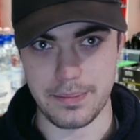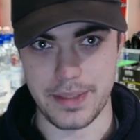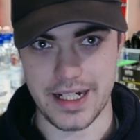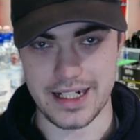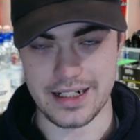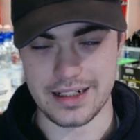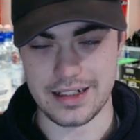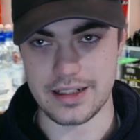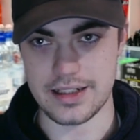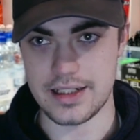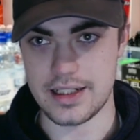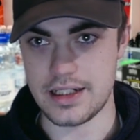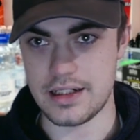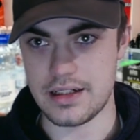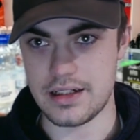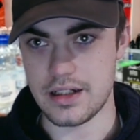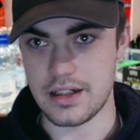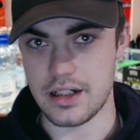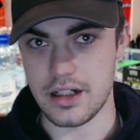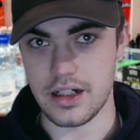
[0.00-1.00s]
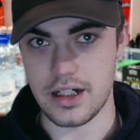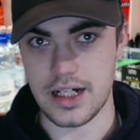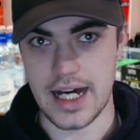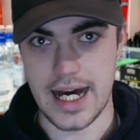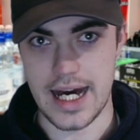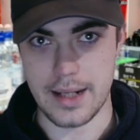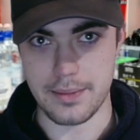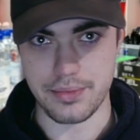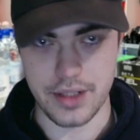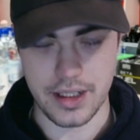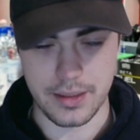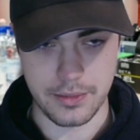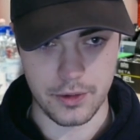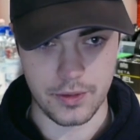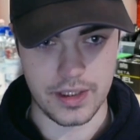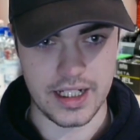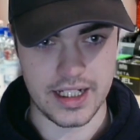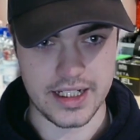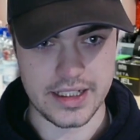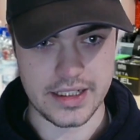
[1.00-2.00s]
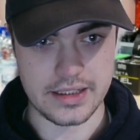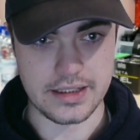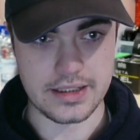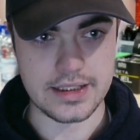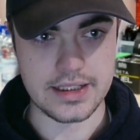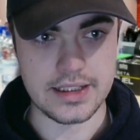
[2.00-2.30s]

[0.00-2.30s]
back at Bramall Lane.